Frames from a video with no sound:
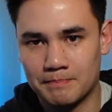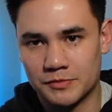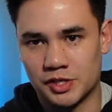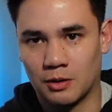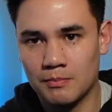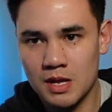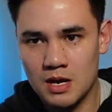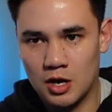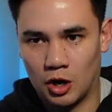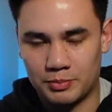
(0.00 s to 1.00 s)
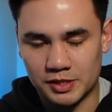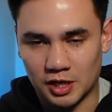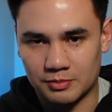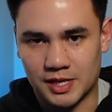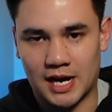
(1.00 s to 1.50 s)
So, hope this
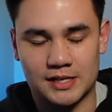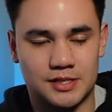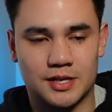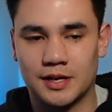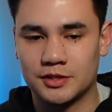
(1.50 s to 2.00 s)
helps, guys.